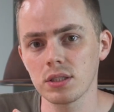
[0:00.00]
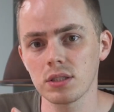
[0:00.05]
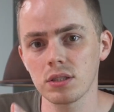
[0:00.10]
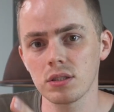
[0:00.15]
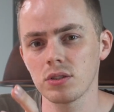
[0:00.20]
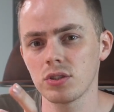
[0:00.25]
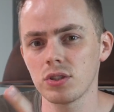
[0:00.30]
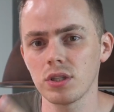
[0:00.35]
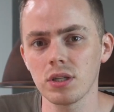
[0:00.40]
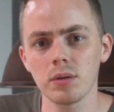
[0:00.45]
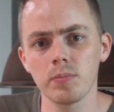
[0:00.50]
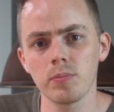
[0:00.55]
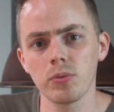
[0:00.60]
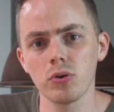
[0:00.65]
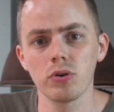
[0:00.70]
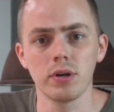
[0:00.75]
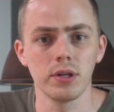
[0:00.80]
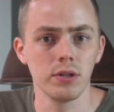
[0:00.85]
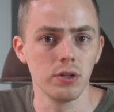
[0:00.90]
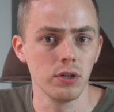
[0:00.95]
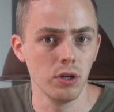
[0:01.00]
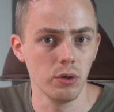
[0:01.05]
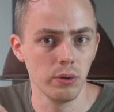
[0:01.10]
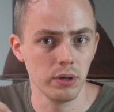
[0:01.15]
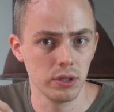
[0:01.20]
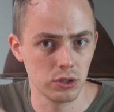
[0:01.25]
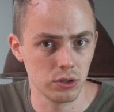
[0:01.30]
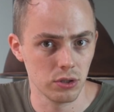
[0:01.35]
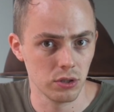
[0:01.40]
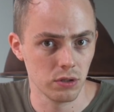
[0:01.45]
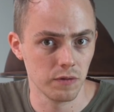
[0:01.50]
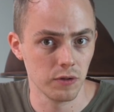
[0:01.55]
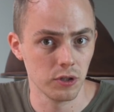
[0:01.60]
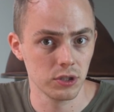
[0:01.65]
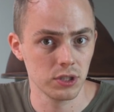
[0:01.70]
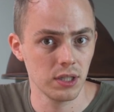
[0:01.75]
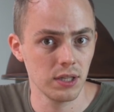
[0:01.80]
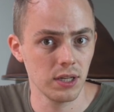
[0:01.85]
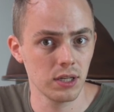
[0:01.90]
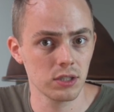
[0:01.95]
Singapore and the US
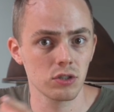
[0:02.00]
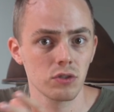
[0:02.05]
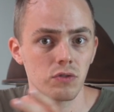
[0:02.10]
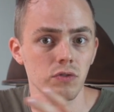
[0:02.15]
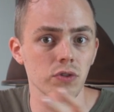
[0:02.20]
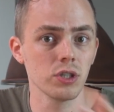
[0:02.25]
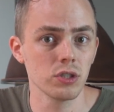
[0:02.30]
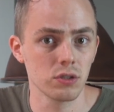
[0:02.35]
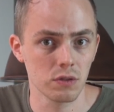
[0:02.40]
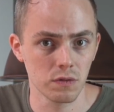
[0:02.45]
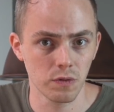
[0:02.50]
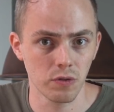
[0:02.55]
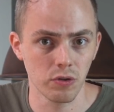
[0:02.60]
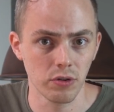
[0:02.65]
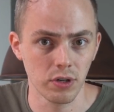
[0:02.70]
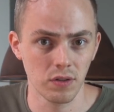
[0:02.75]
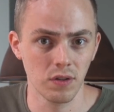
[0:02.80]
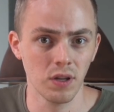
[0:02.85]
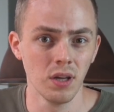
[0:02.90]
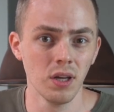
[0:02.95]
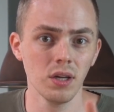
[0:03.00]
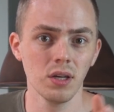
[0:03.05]
servers, and there's a reason for it.